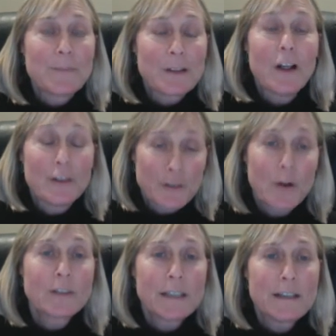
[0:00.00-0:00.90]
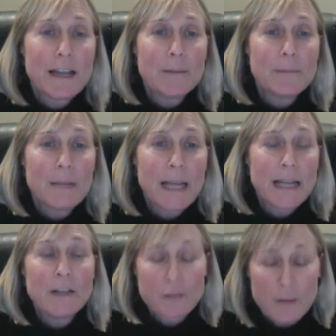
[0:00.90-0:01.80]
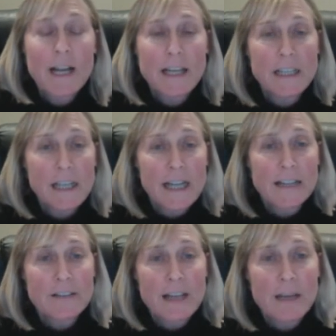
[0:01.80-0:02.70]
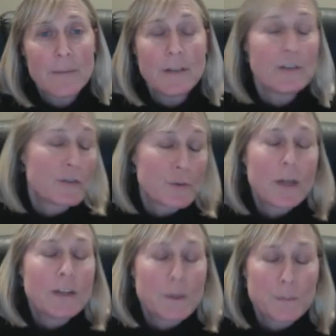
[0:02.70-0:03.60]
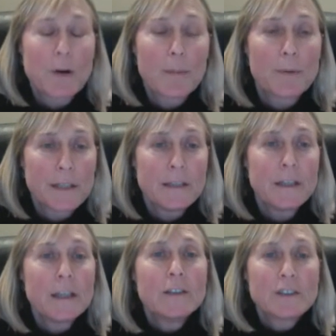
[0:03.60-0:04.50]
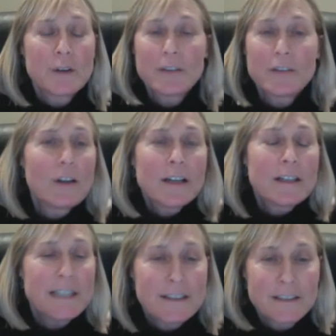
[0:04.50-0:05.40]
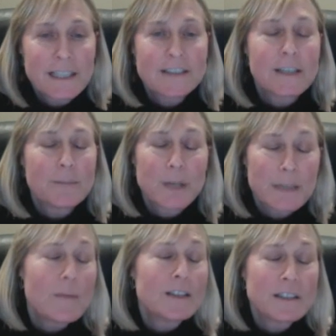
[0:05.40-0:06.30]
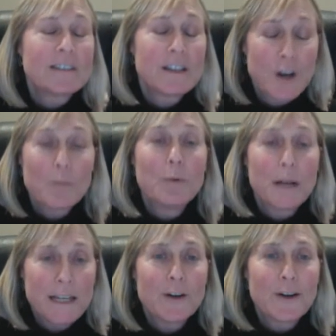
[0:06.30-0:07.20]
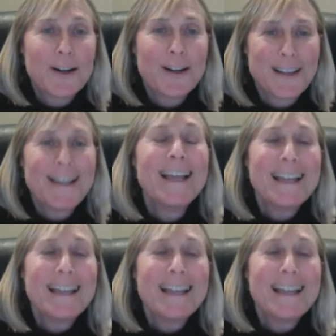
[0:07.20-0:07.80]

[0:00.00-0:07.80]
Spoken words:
assaulting them and discriminating against them and destroying their property. So it's not it's pretty much a no-brainer in